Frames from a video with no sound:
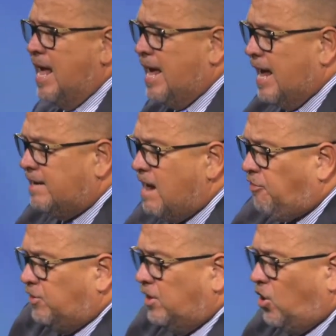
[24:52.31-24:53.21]
It had
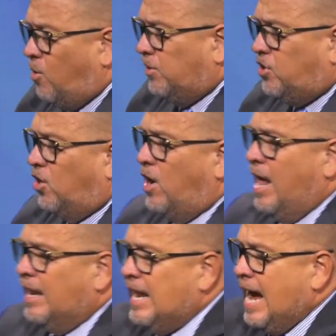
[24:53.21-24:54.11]
nothing to do with your
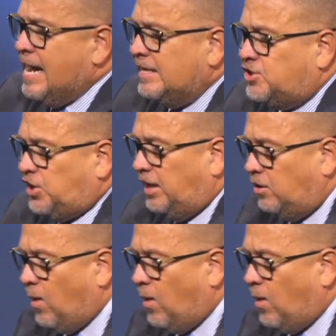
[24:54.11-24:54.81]
lying, cheating